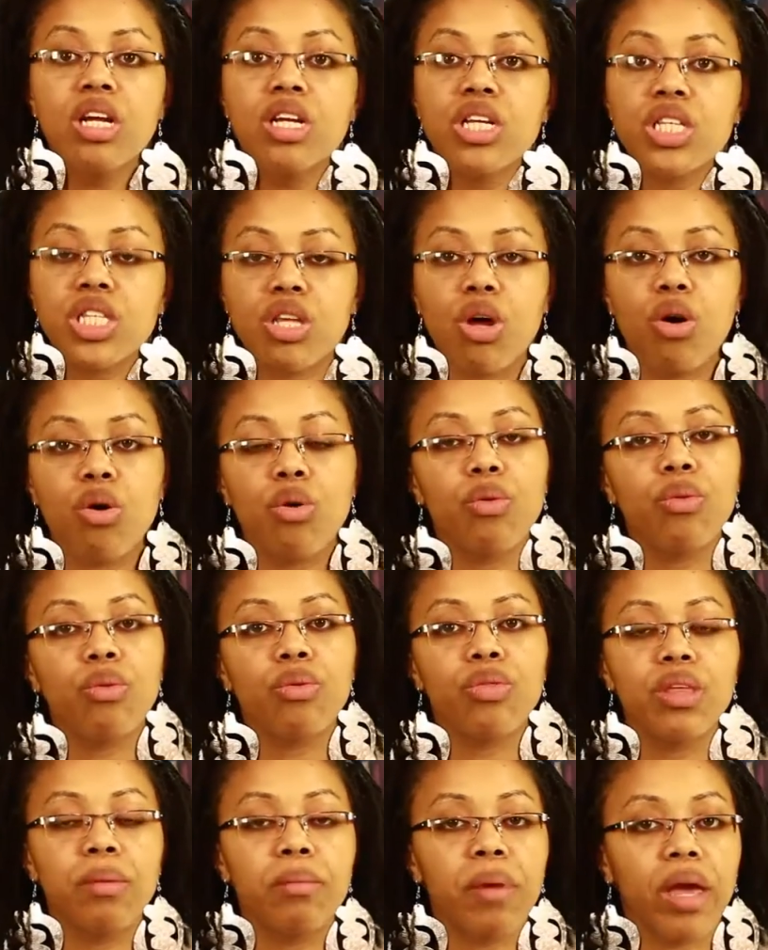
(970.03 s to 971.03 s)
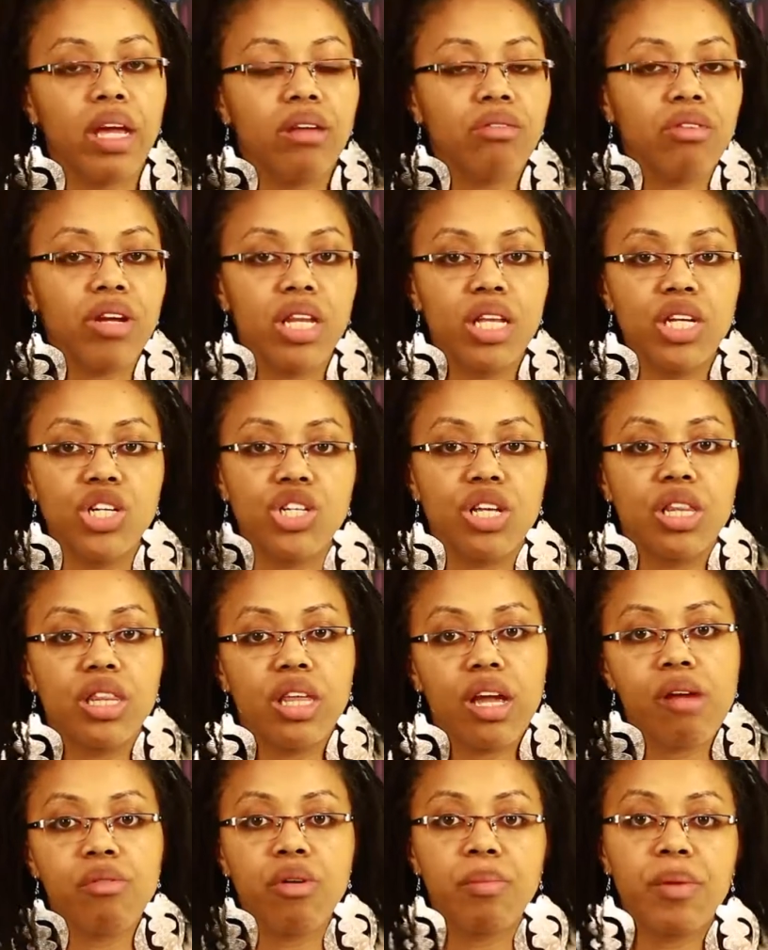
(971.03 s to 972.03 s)
So the main religion
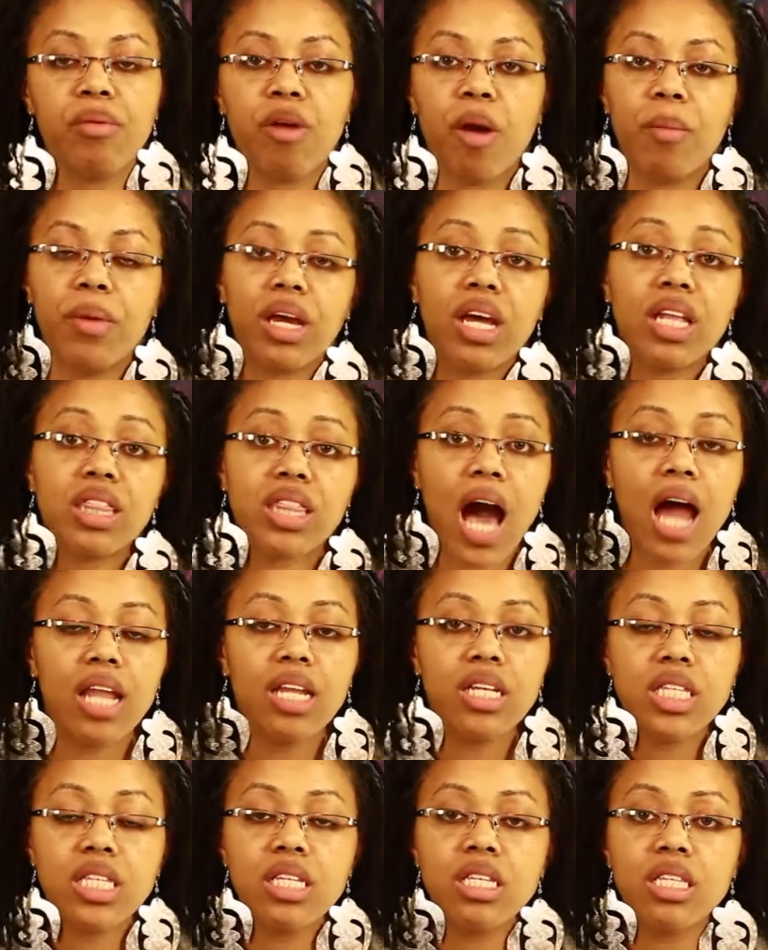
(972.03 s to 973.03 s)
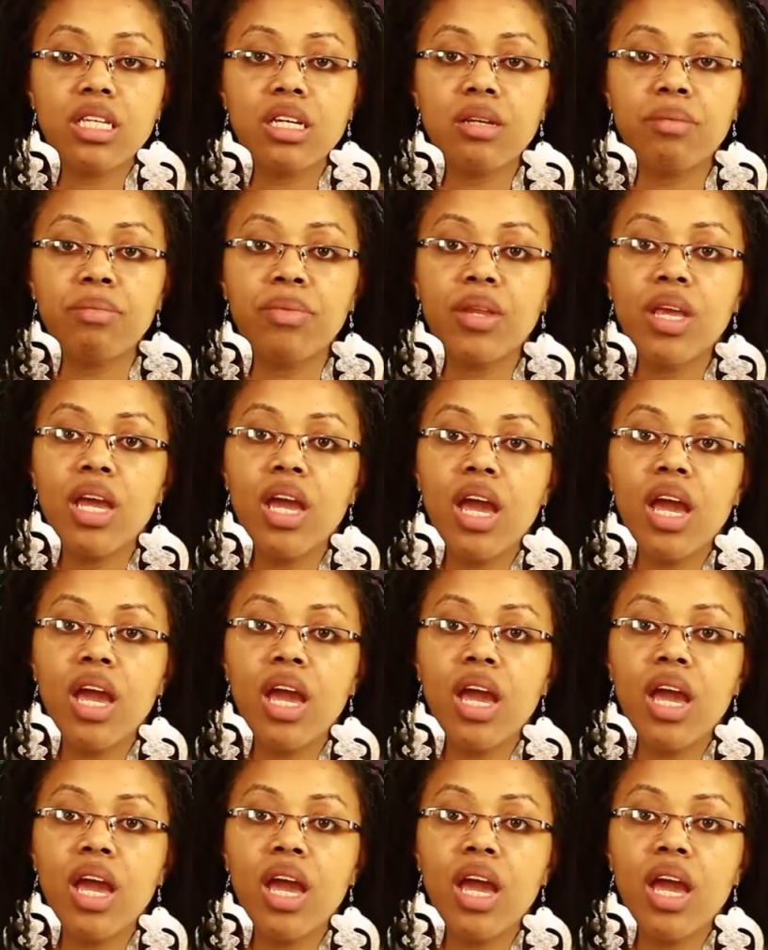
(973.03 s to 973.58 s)
there would be Roman Catholicism.